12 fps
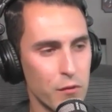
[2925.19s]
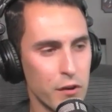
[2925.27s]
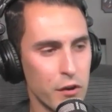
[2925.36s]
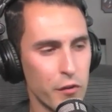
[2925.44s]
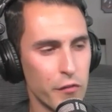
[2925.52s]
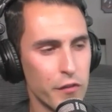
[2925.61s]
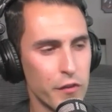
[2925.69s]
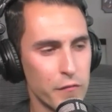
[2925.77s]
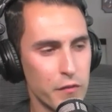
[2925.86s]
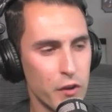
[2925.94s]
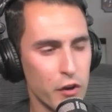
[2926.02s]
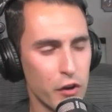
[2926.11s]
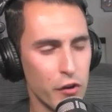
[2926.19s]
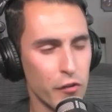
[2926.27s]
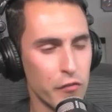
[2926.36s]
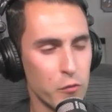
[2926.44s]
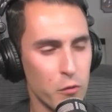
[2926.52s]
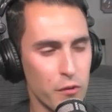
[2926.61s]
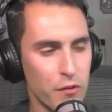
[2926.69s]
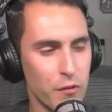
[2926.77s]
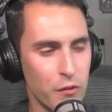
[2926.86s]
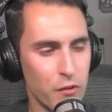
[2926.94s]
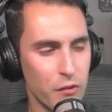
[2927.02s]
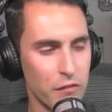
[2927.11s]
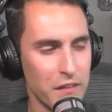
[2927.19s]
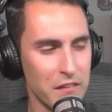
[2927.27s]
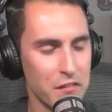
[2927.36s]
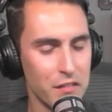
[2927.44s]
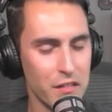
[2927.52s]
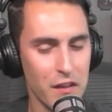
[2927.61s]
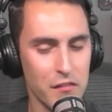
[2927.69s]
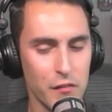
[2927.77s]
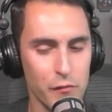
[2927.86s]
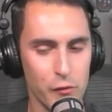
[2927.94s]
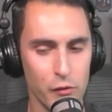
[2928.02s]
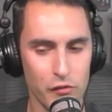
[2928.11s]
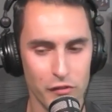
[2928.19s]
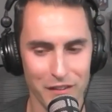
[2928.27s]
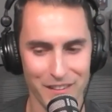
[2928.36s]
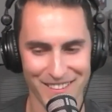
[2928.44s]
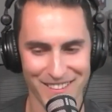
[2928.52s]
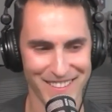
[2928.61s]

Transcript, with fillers: Recursive cursed ordinals. That's that's your future,